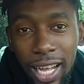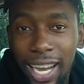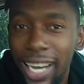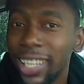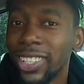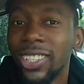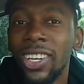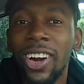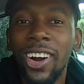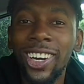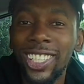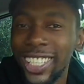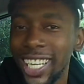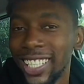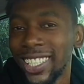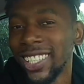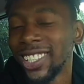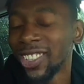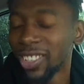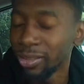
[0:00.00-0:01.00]
link to the
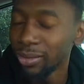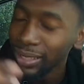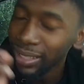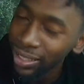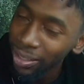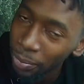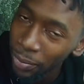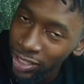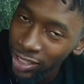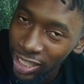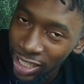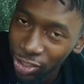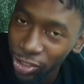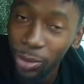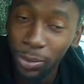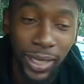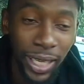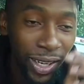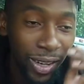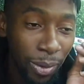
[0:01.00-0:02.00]
original songs are going to be in the big
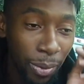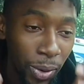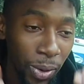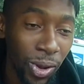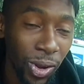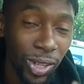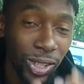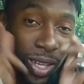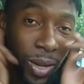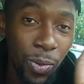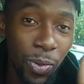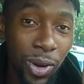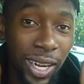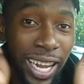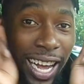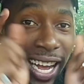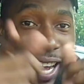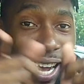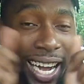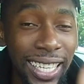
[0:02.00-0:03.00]
description down below. Go support
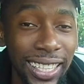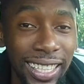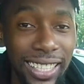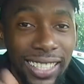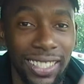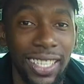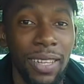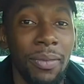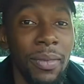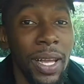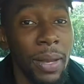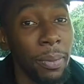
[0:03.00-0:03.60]
the artist.